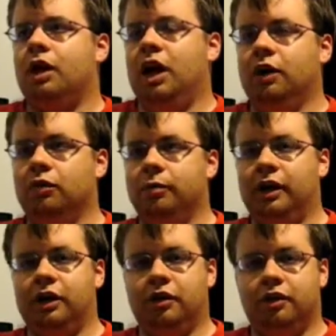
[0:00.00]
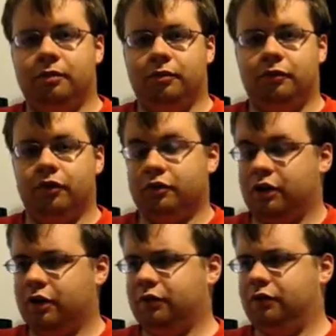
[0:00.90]
I will make, first
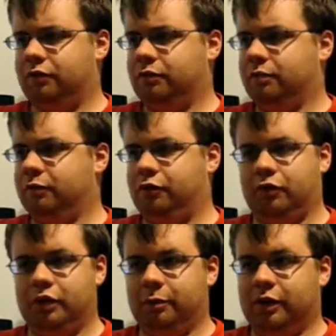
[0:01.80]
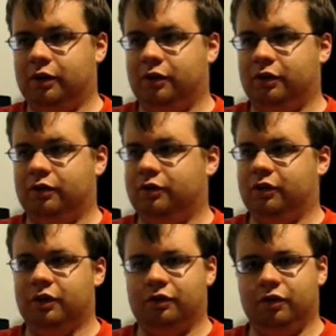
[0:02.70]
off, before anybody
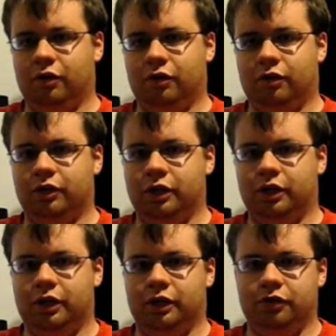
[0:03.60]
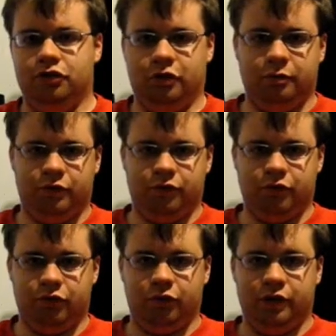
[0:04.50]
gets all giddy and jumping for
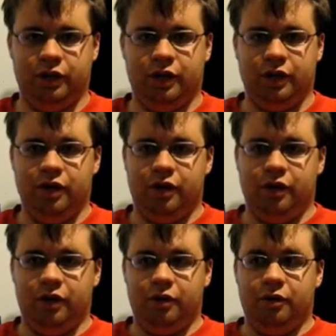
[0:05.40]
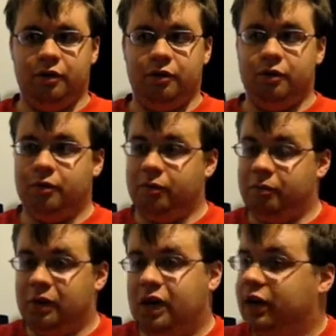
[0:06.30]
joy,
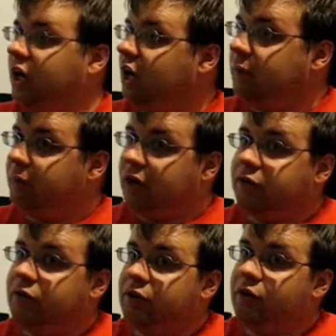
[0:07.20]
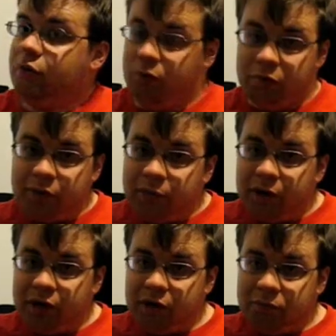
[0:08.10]
my I'm Back video will be
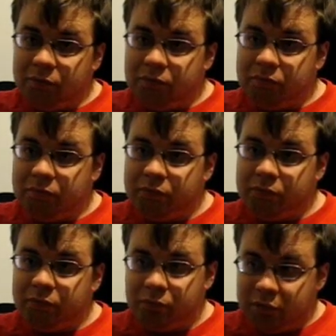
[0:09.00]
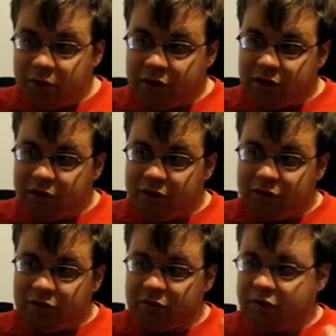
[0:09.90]
made, but
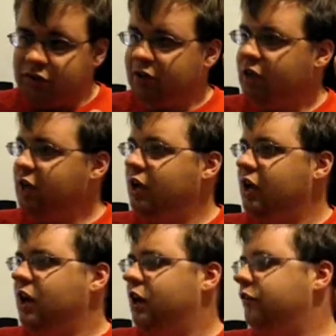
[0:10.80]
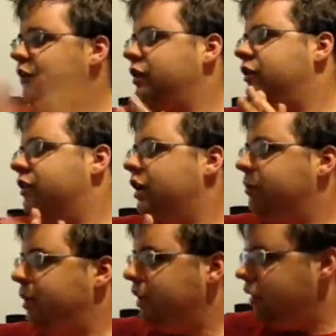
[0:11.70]
this is a video that I'm
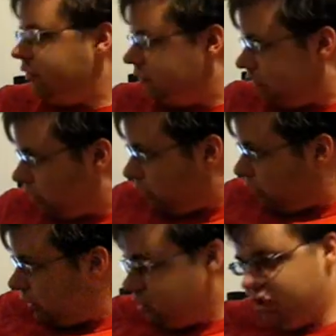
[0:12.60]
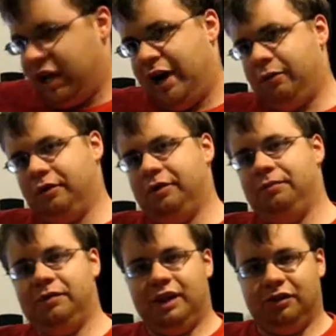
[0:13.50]
making since the witching hour
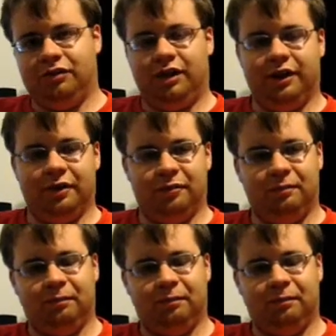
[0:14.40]
is here.